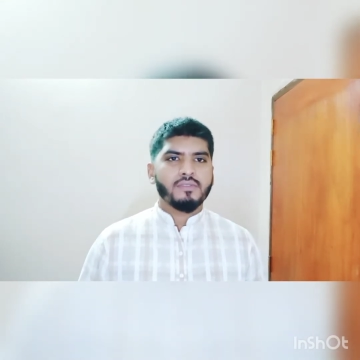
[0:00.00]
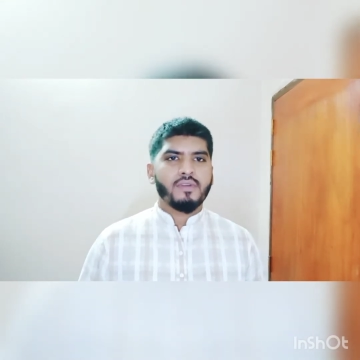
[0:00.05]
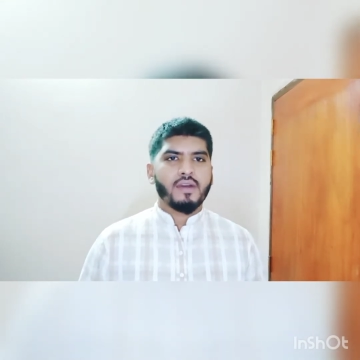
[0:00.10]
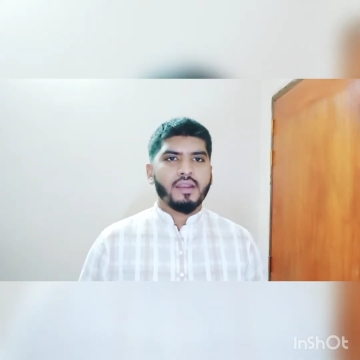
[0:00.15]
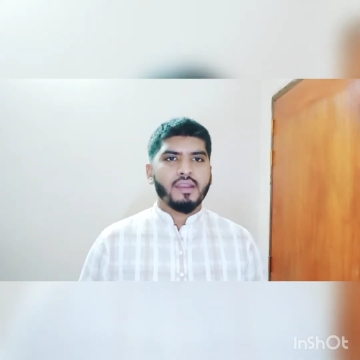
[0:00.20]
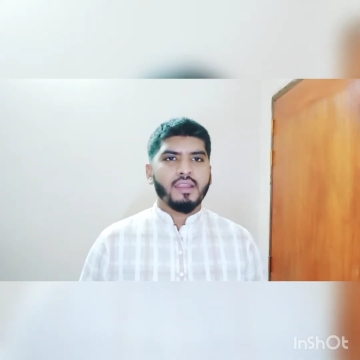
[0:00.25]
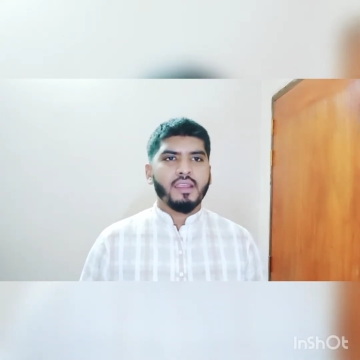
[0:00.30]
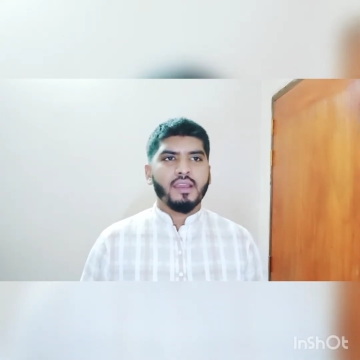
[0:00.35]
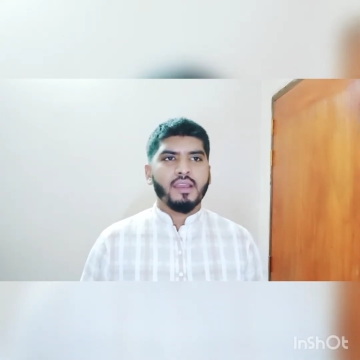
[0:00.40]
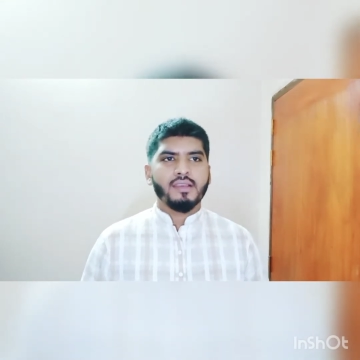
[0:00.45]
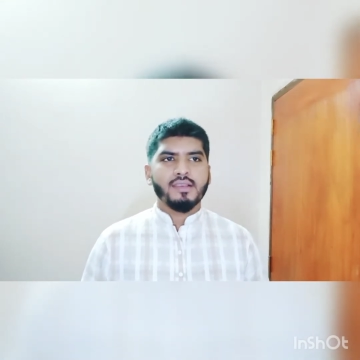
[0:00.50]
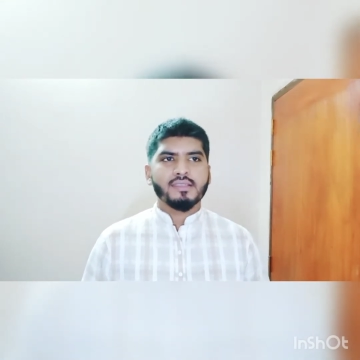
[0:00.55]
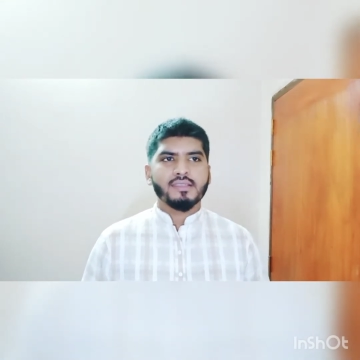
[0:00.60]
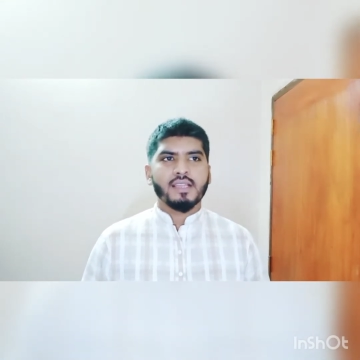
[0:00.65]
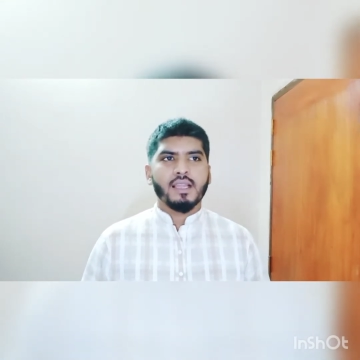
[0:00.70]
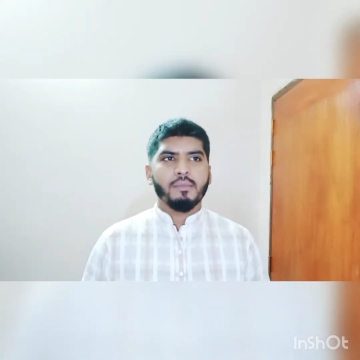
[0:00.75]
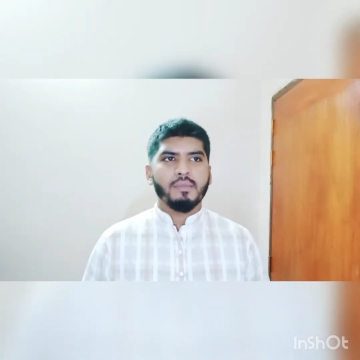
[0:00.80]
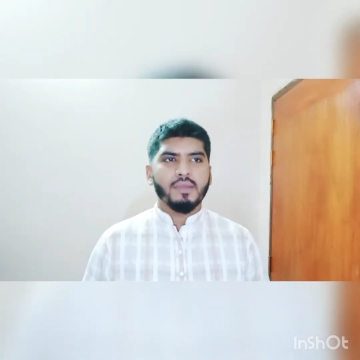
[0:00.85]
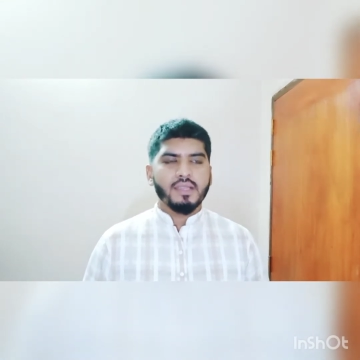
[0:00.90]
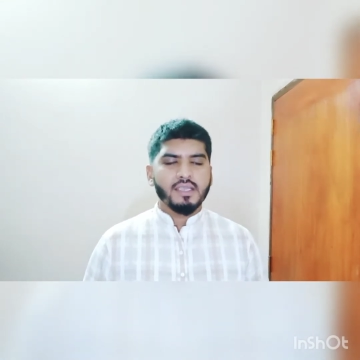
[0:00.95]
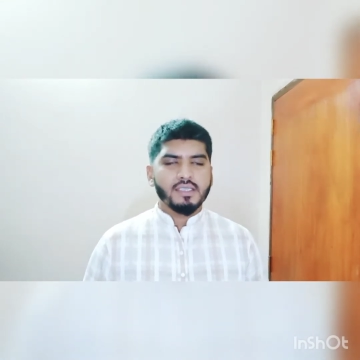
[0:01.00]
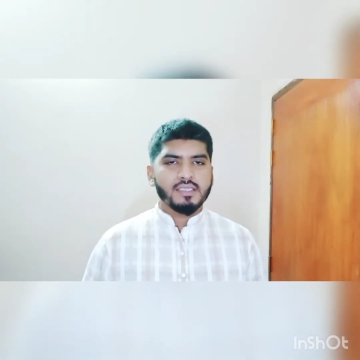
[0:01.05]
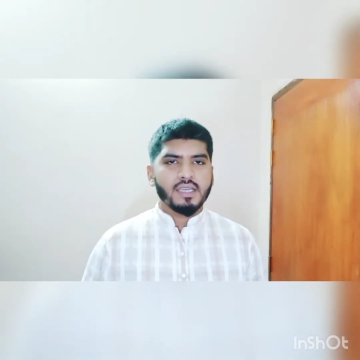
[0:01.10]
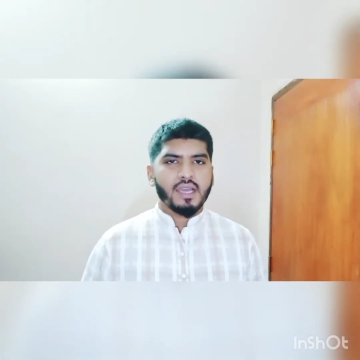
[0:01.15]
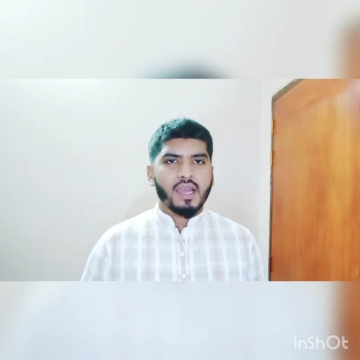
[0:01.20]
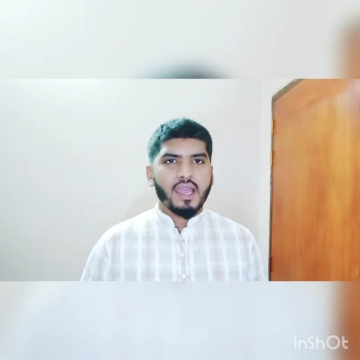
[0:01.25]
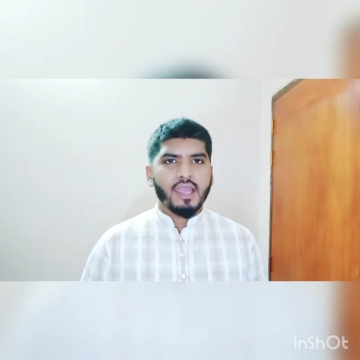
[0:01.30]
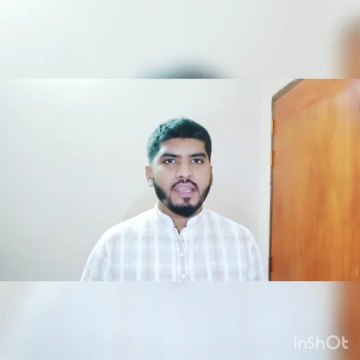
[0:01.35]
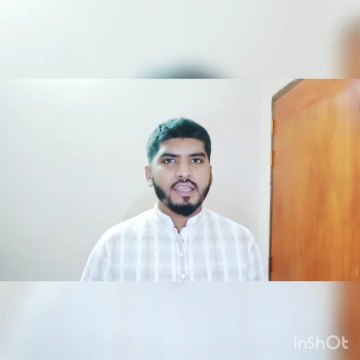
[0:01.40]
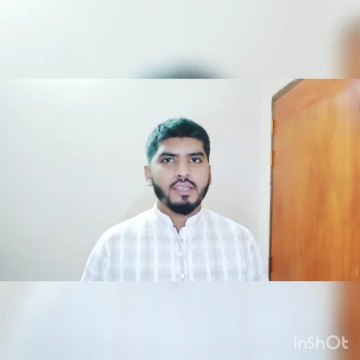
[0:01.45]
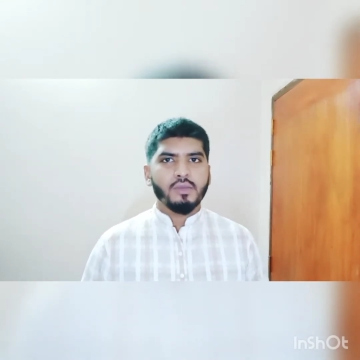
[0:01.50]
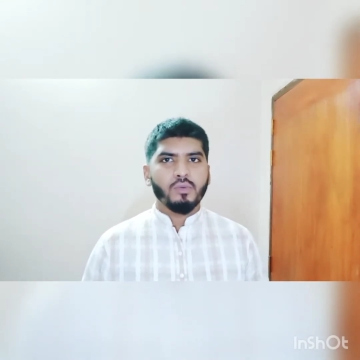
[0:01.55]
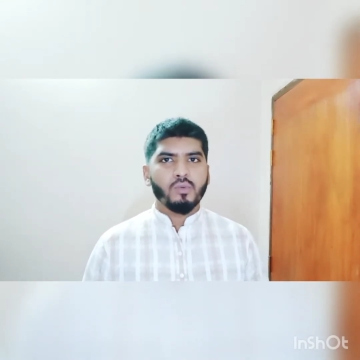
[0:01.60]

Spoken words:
Faria Islam Lija ID